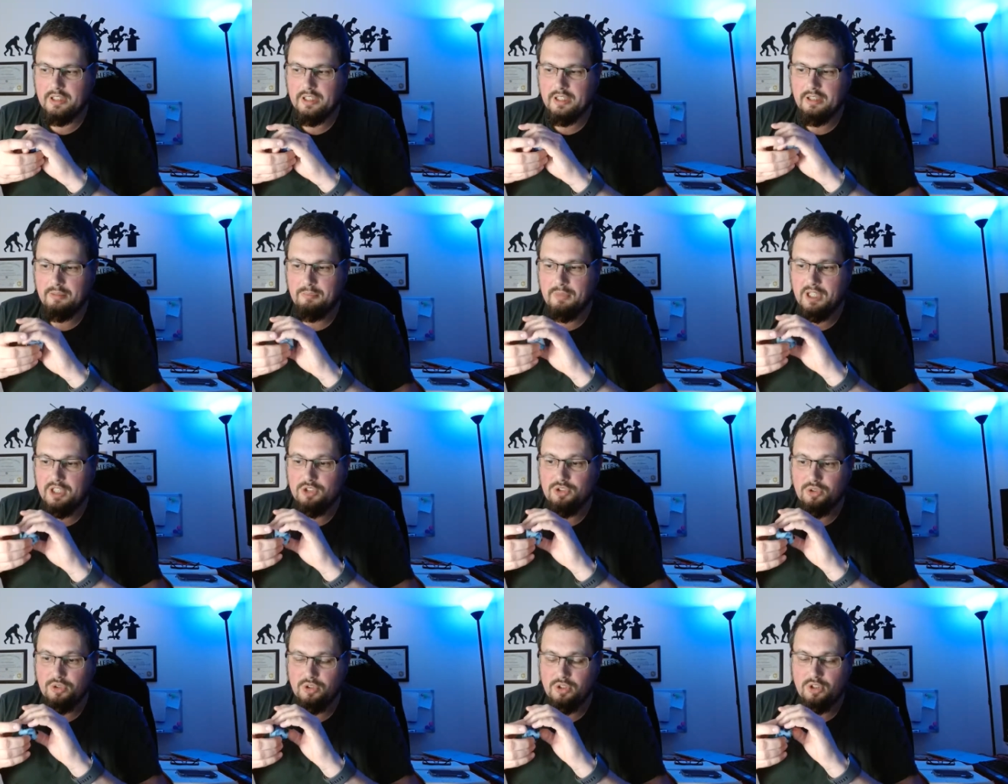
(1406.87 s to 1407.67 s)
make
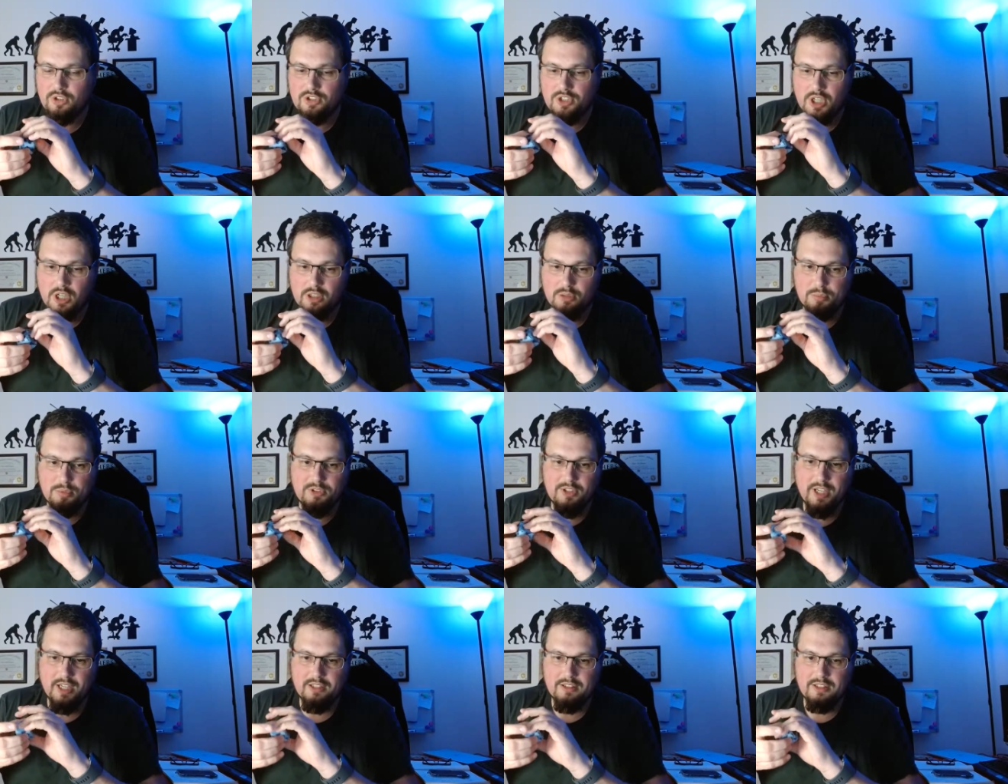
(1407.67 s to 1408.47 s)
sure your child's
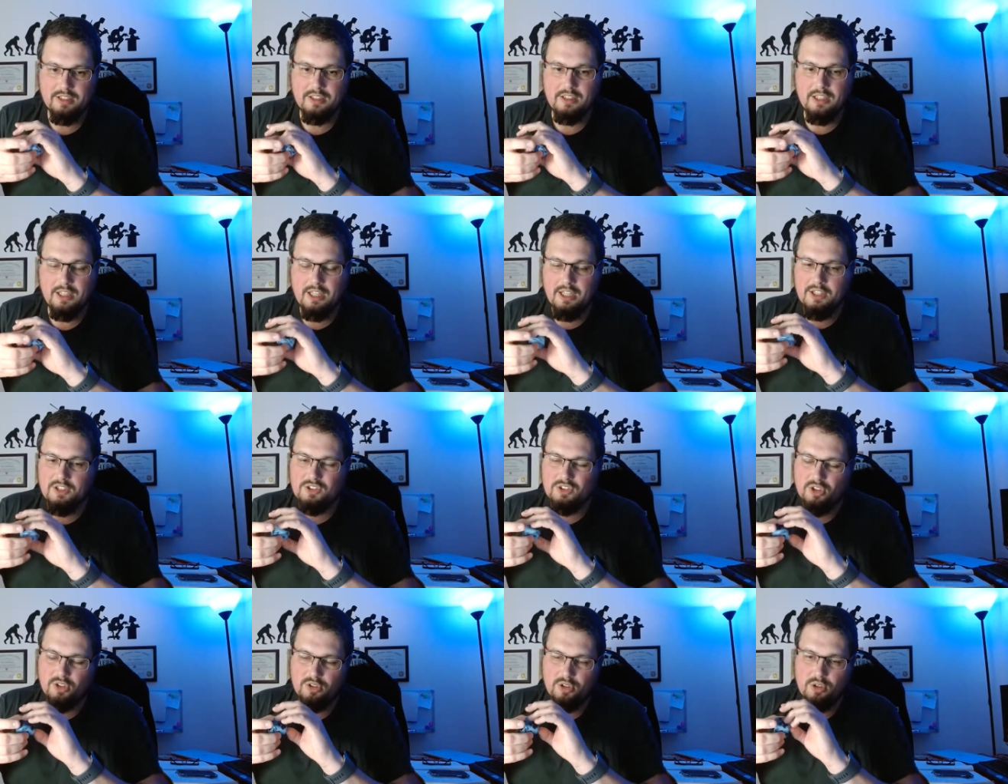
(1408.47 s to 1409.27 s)
protected.
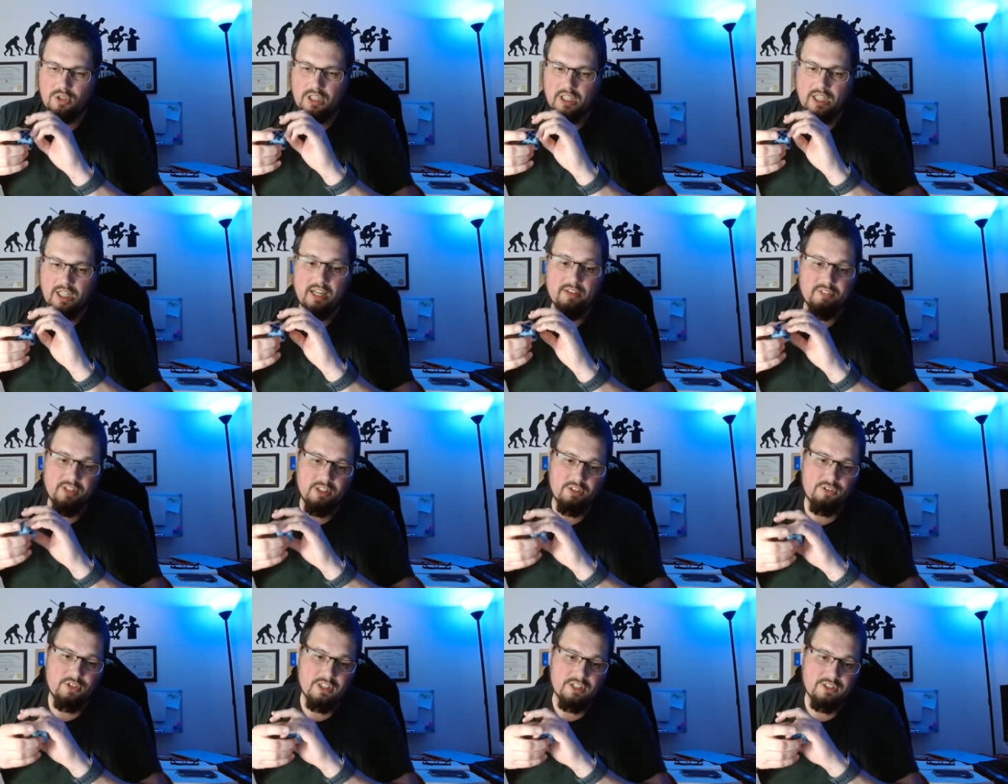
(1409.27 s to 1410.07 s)
So you clearly have an
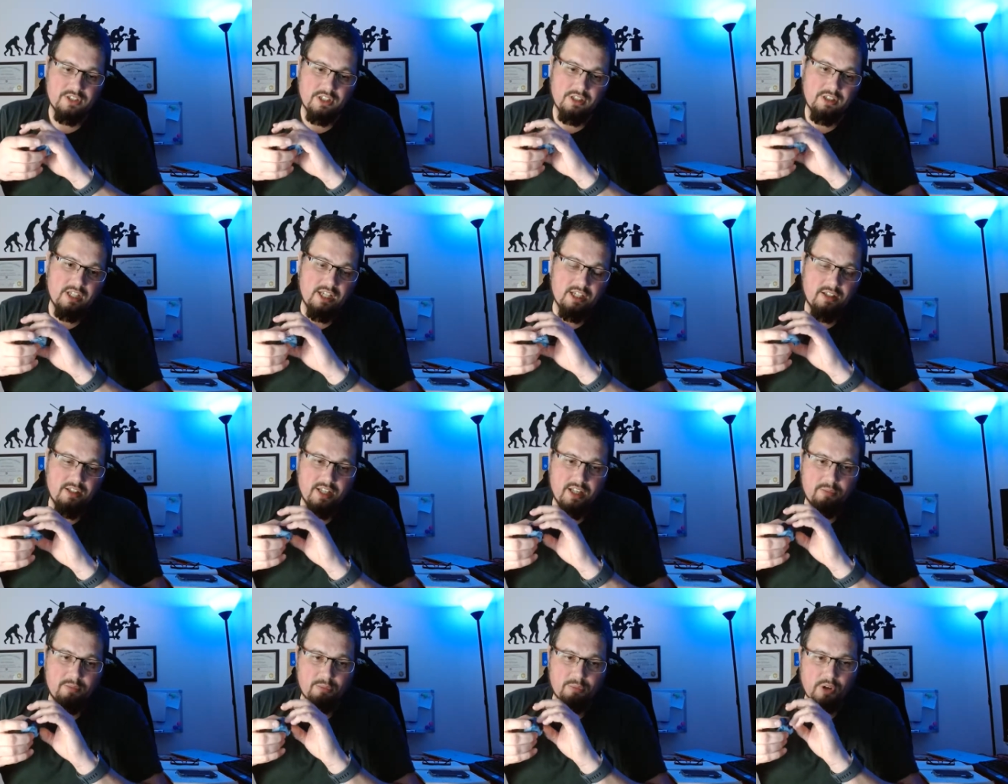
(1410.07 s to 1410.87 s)
interest in
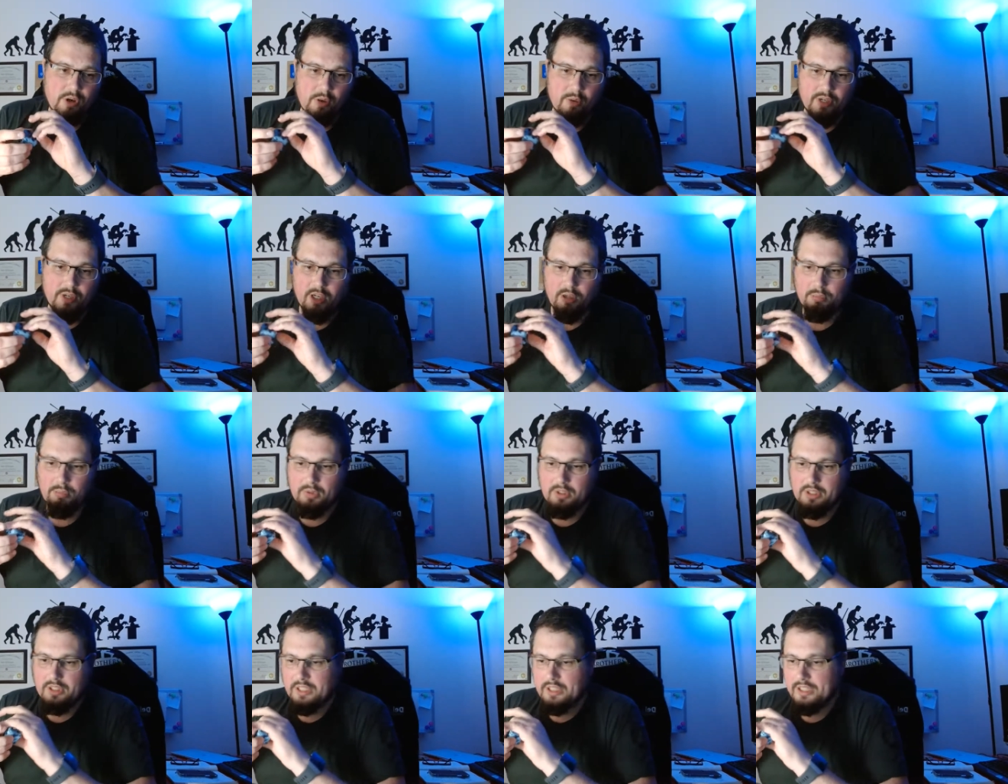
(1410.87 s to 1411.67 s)
them growing up
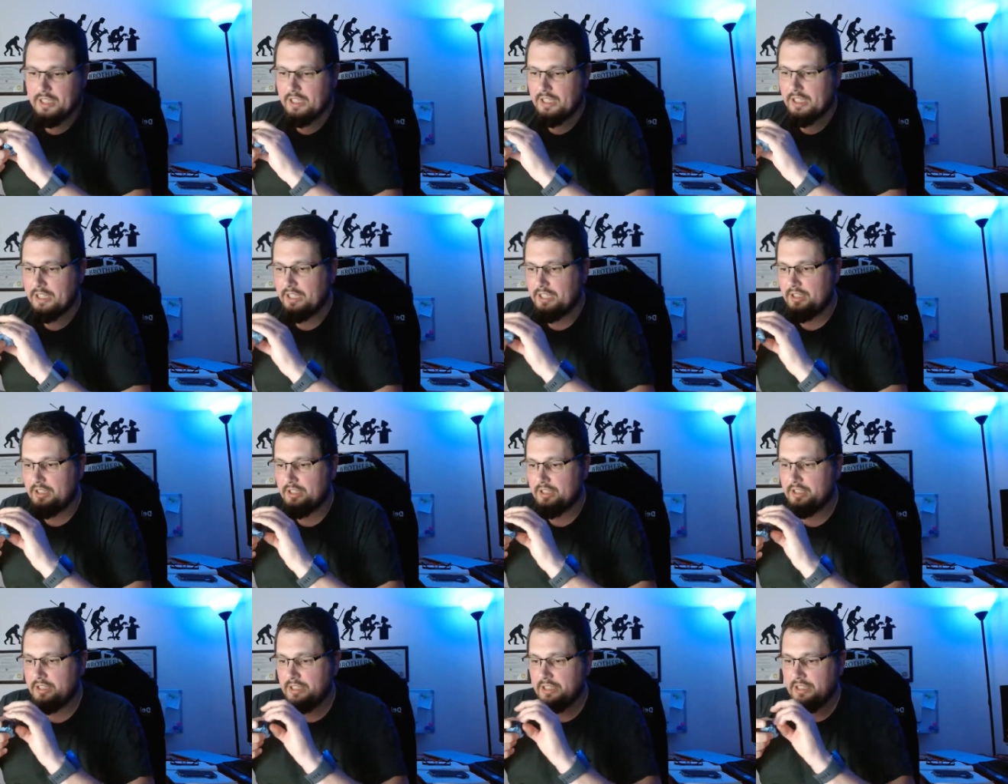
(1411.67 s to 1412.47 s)

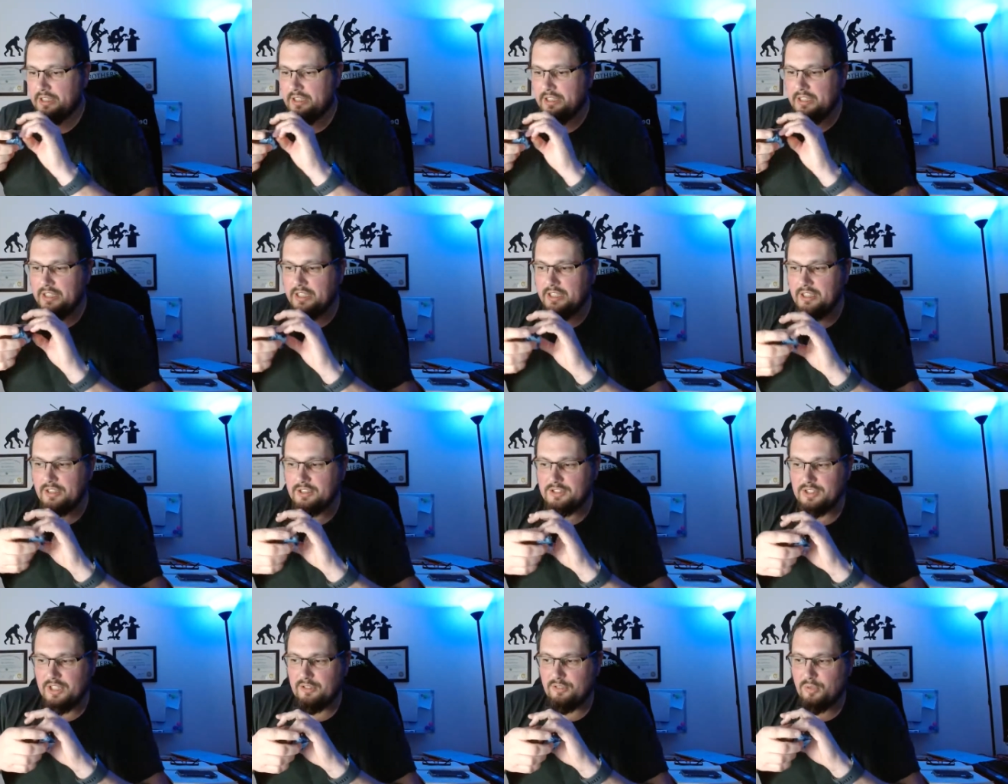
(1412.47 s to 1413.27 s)
in a
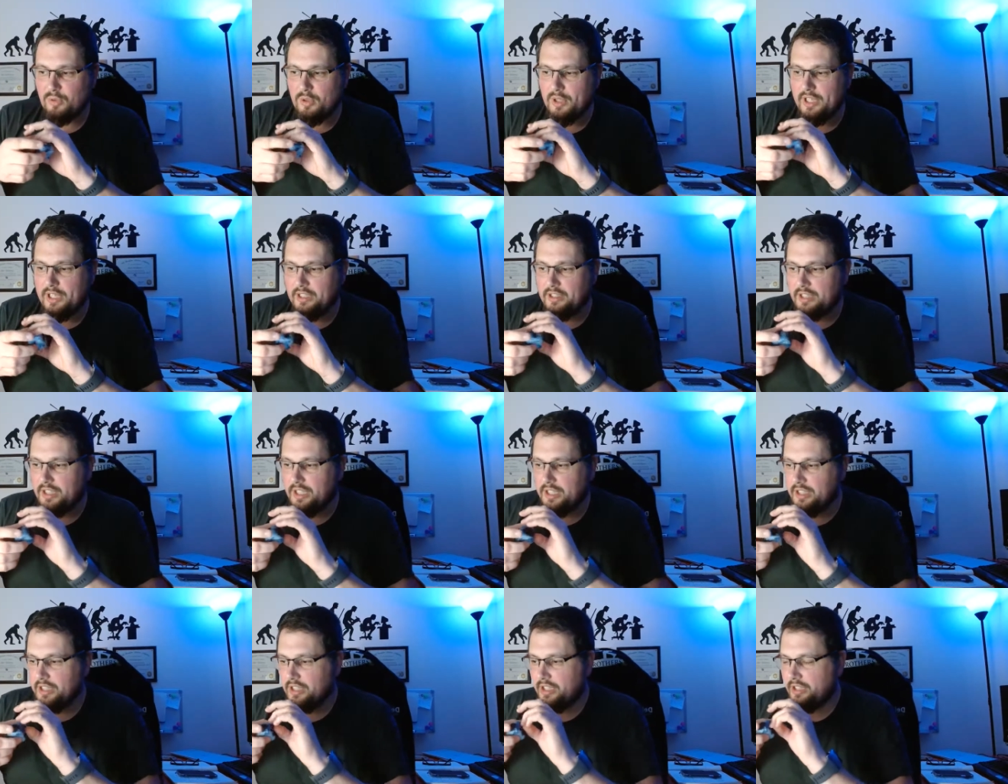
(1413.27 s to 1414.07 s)
safe way and
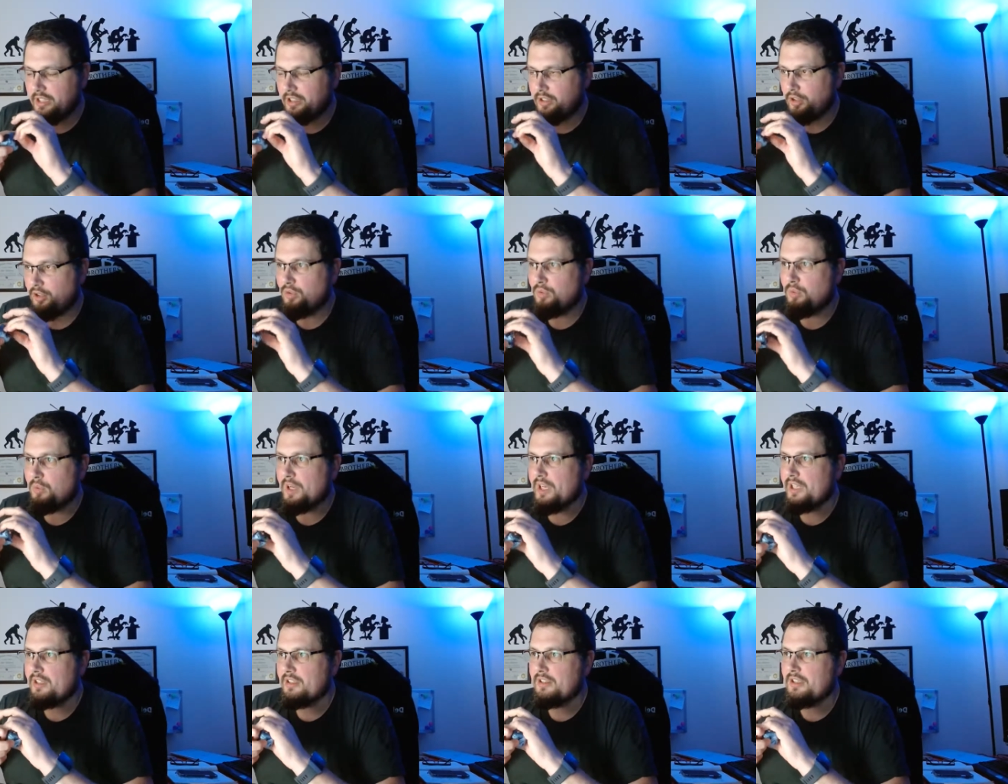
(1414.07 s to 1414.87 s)
in a good
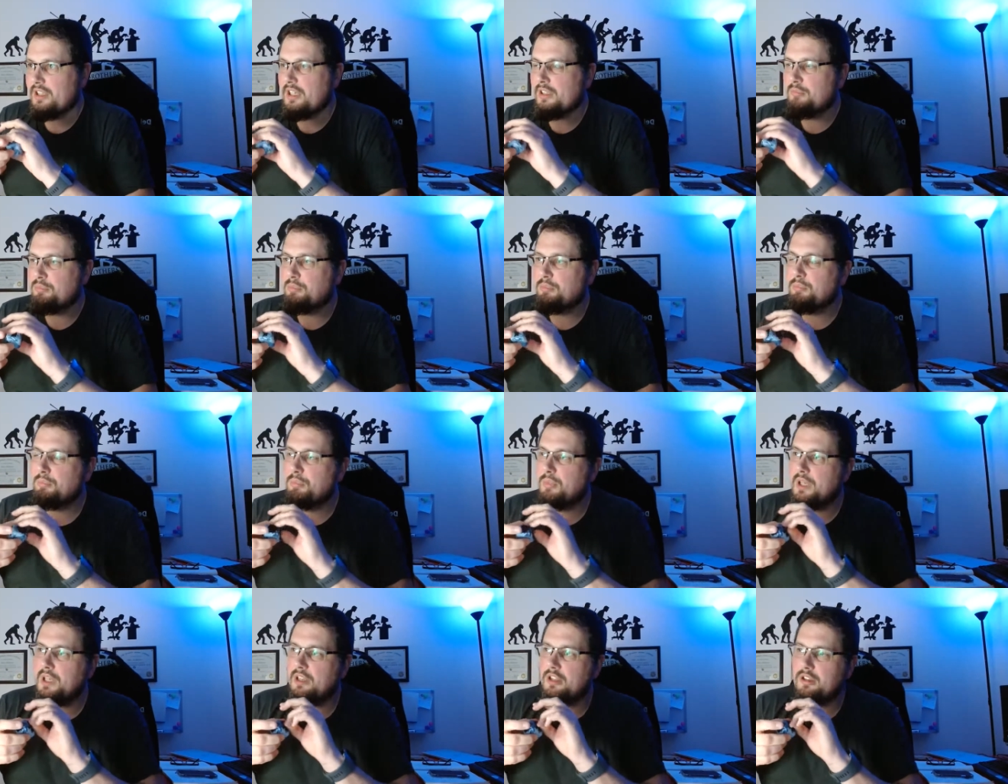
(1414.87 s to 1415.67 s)
way, and
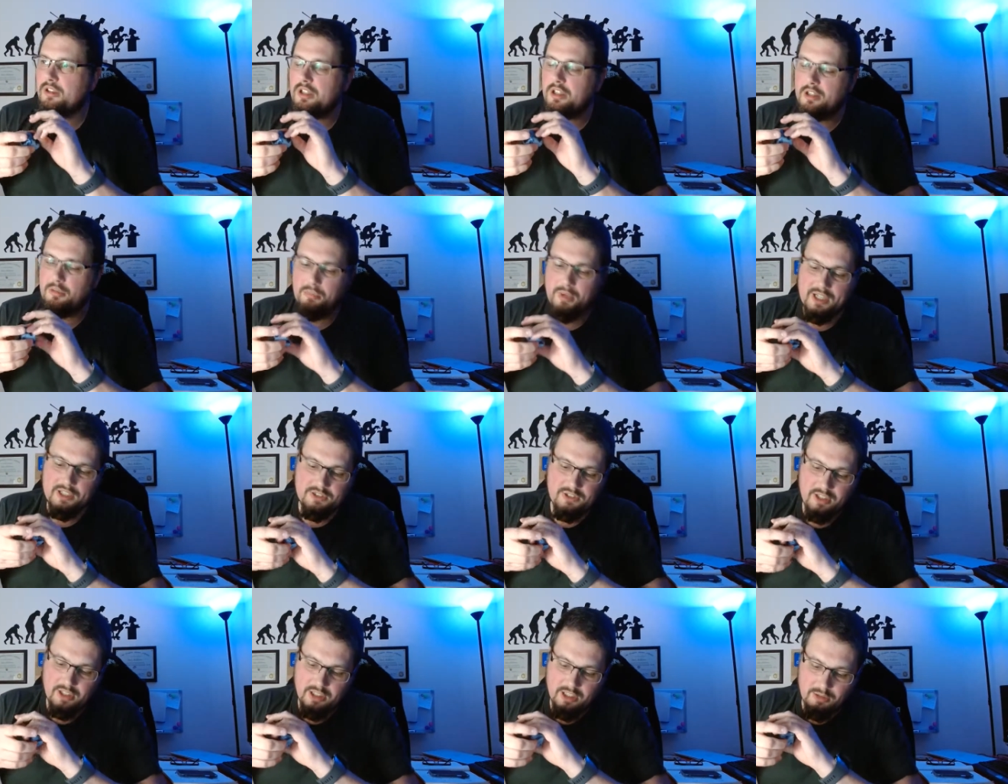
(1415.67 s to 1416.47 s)
being the best
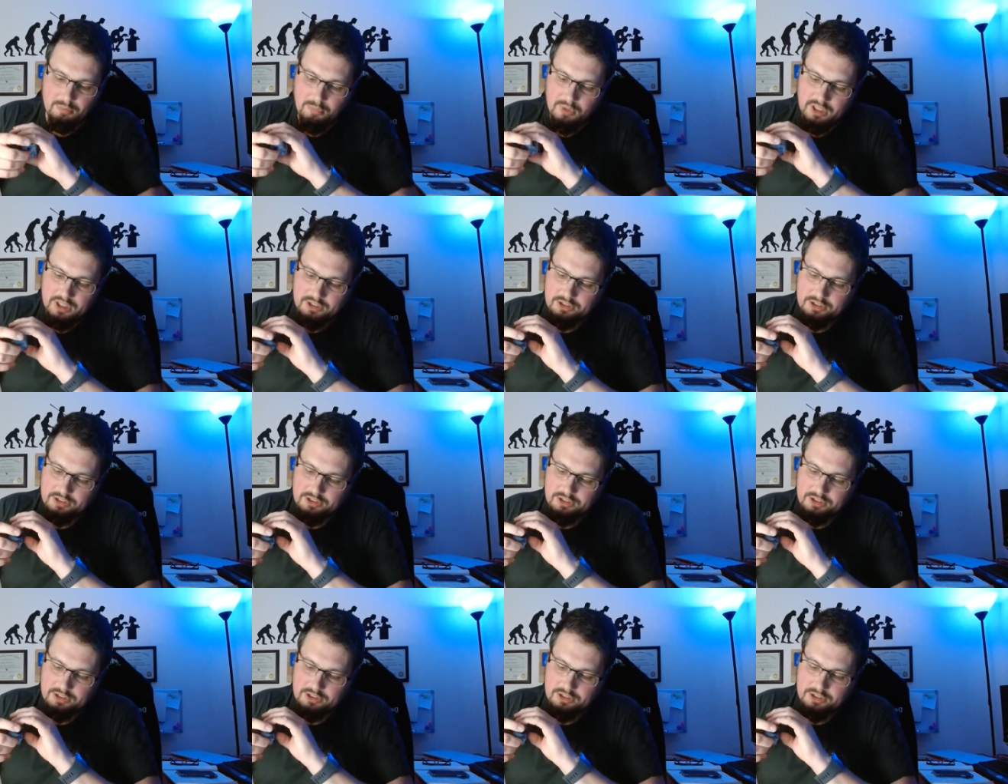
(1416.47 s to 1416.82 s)
that they can be.